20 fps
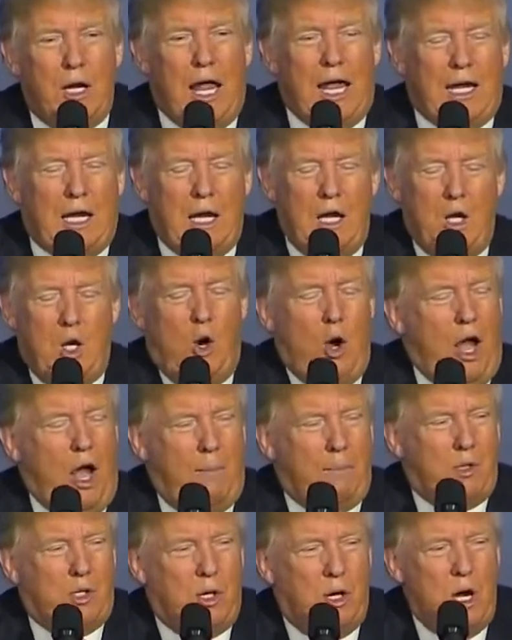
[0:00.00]
Like in New
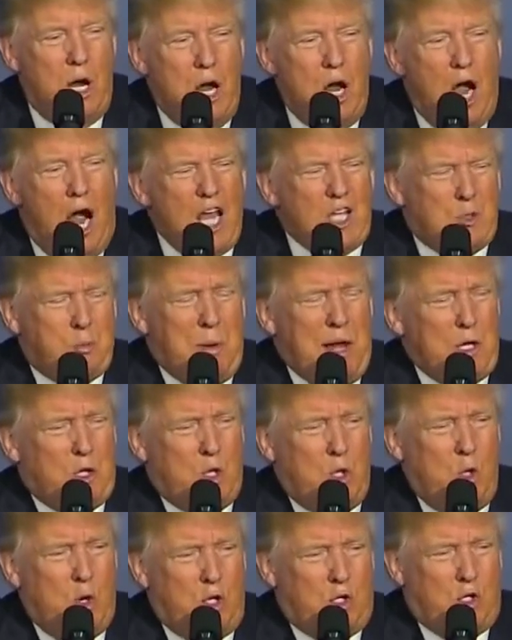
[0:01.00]
Hampshire, I spent
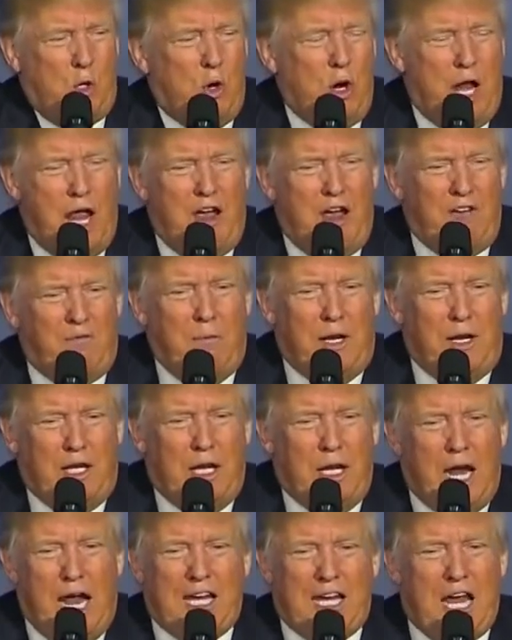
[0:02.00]
$2 or2.5
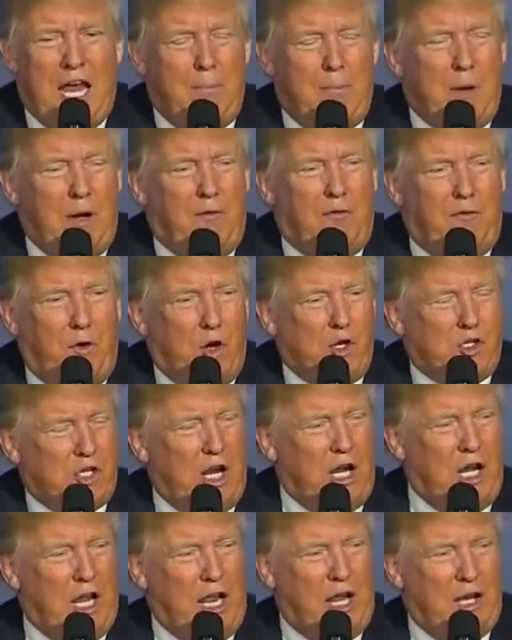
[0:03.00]
million. I came in first
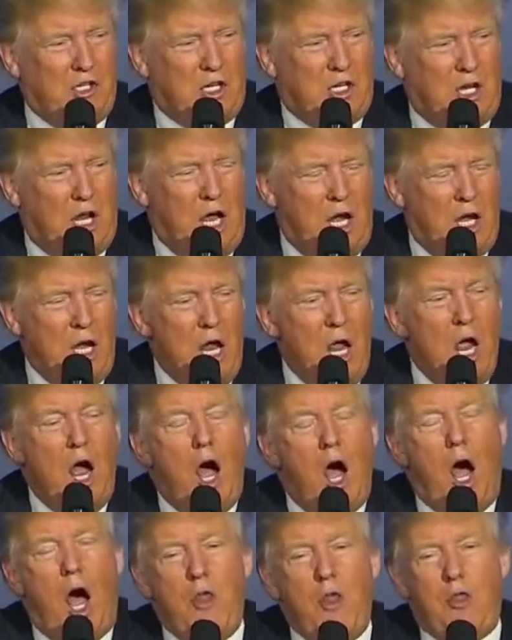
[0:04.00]
in a landslide.
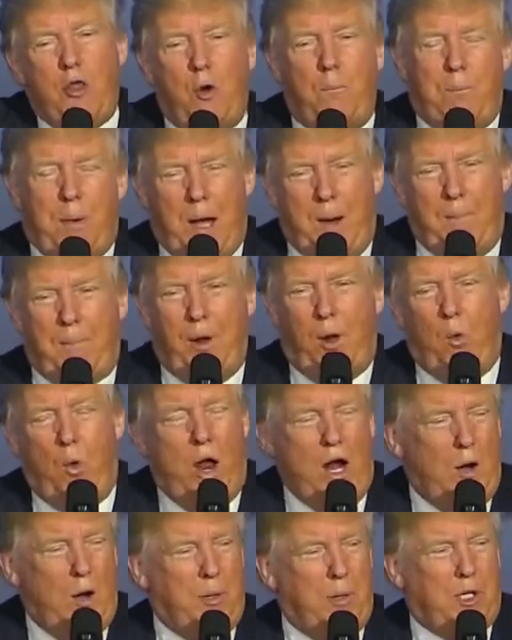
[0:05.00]
Other people,
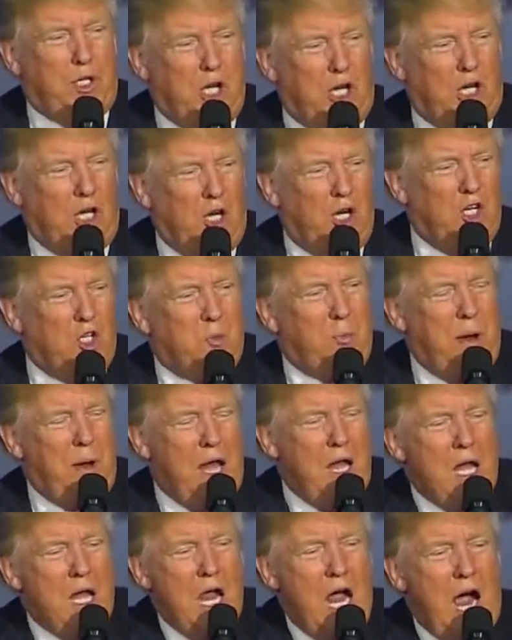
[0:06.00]
one in particular,
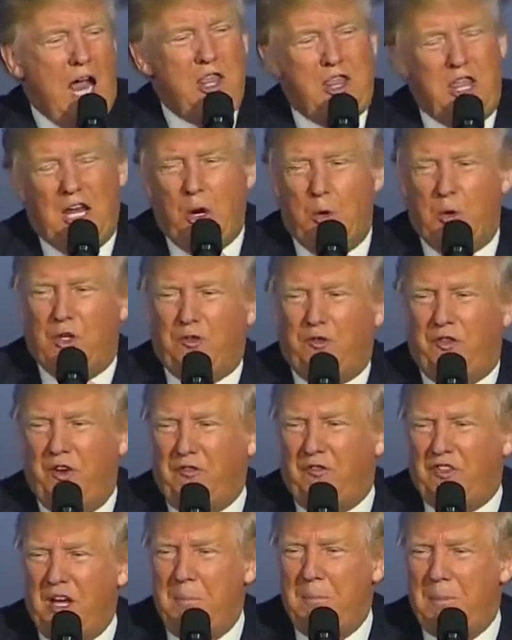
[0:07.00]
spent, I think it was
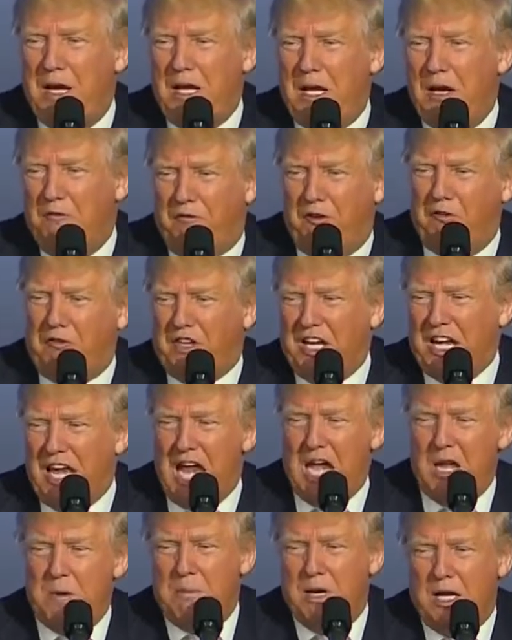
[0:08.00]
50 million,
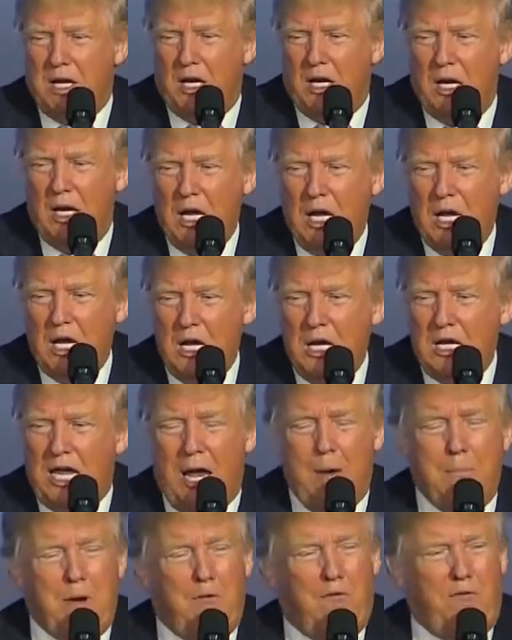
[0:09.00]
58 million,
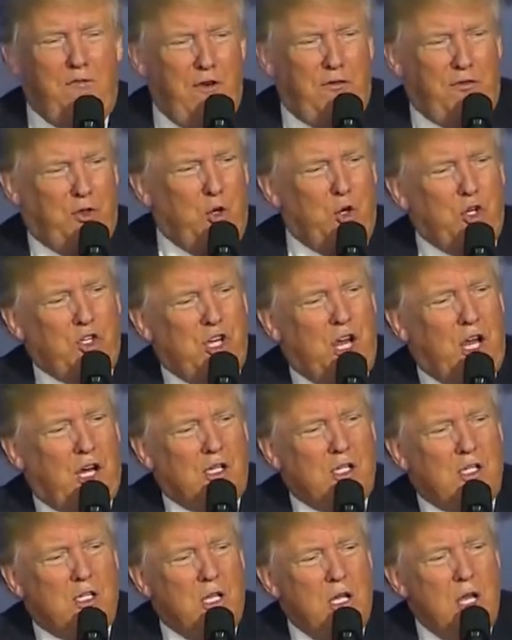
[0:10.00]
came in fifth or
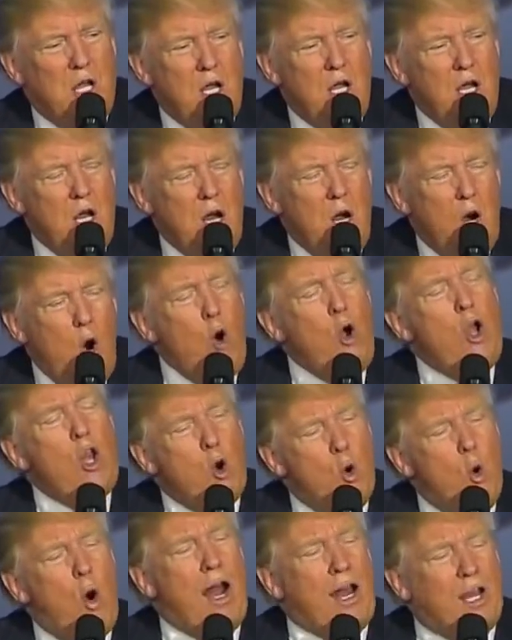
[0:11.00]
sixth. Who do
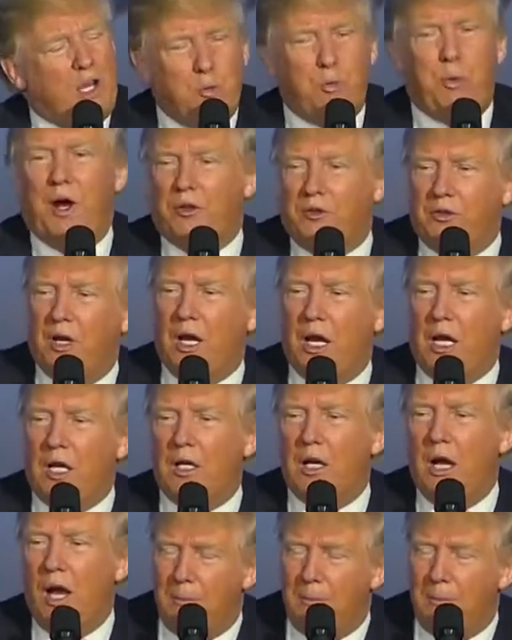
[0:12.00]
you want as president?